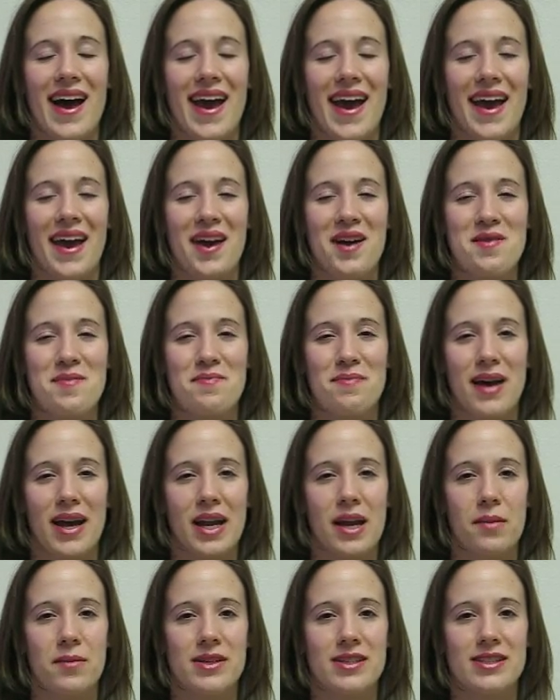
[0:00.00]
Hi, my
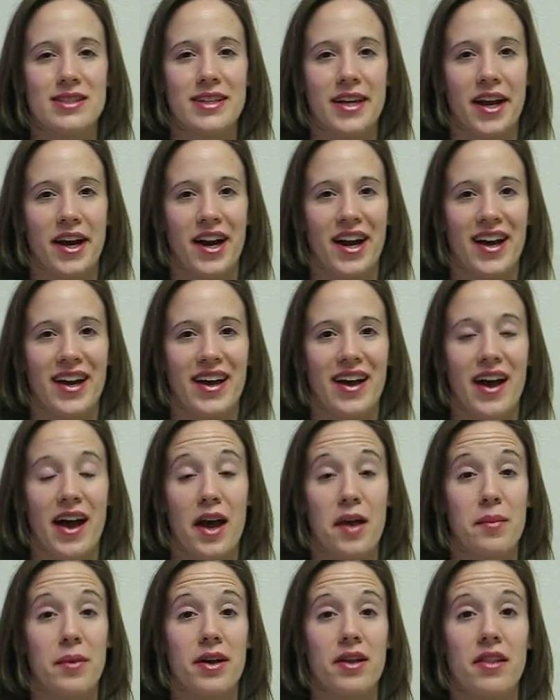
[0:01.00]
name is Sarah.
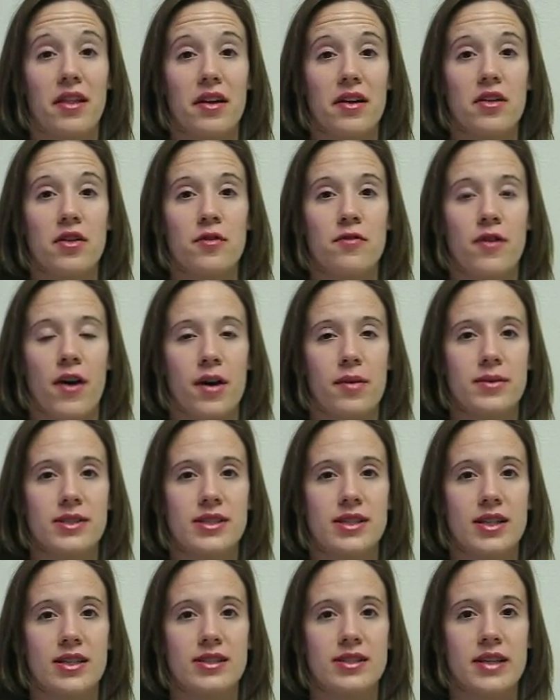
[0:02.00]
I'm a clinical
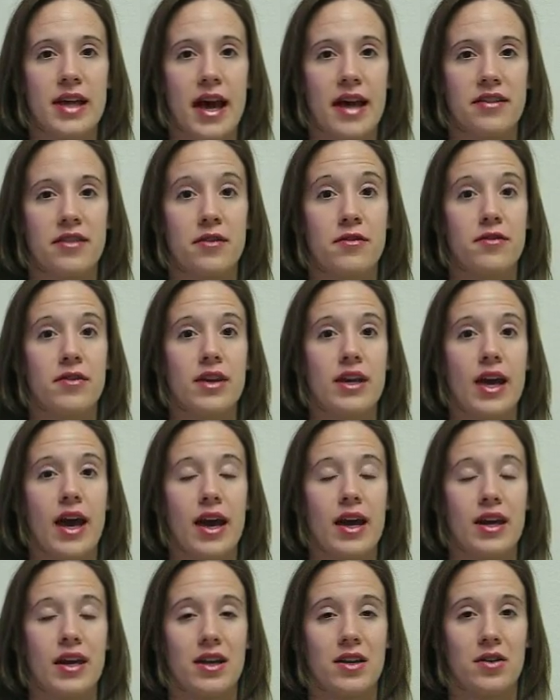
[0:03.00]
pharmacist at the
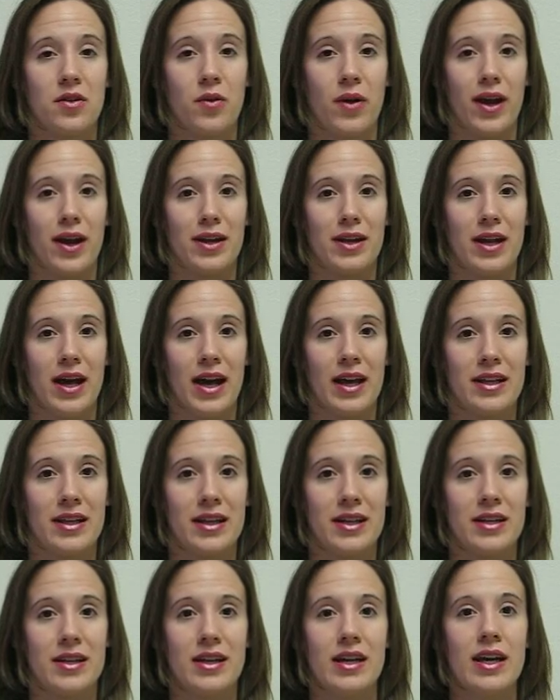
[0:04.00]
VA in Grand
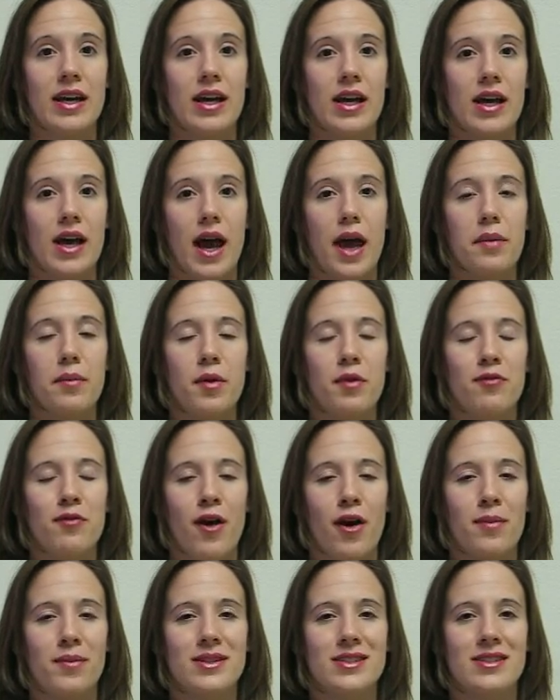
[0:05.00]
Island. I'm a
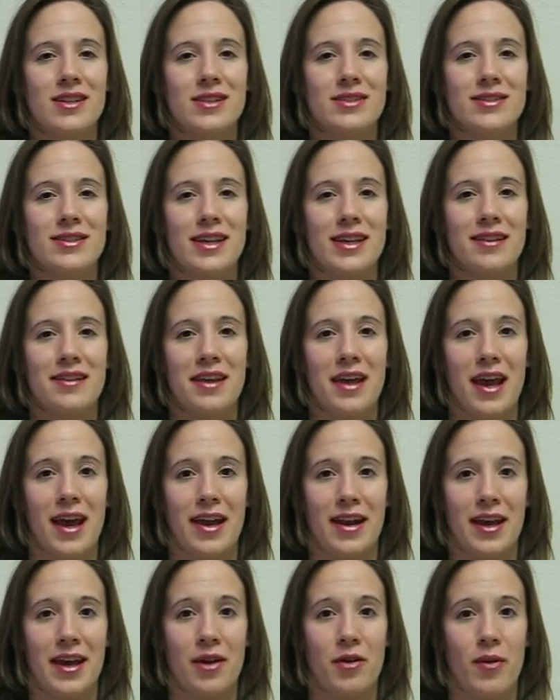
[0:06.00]
pharmacist in the
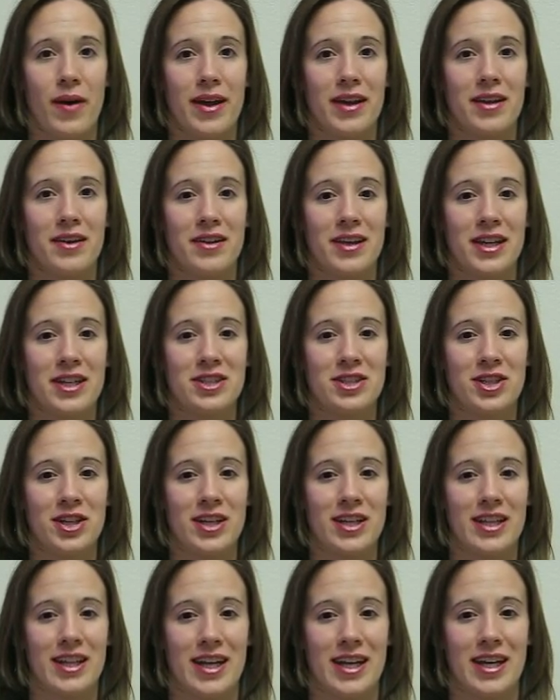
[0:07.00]

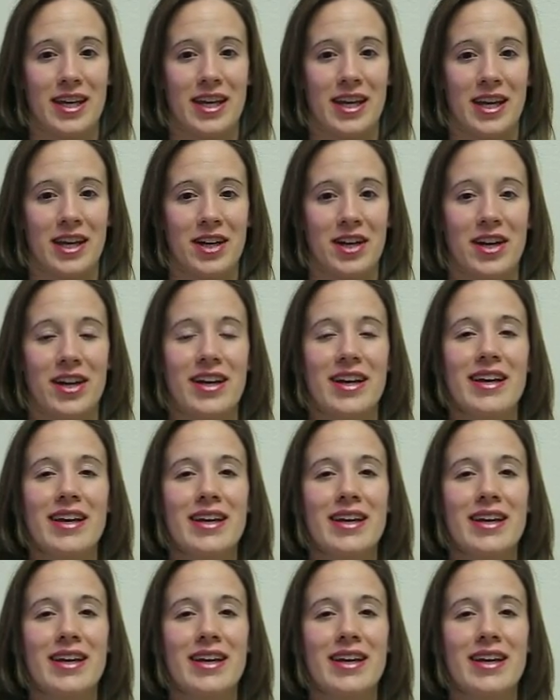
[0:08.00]
anticoagulation clinic here.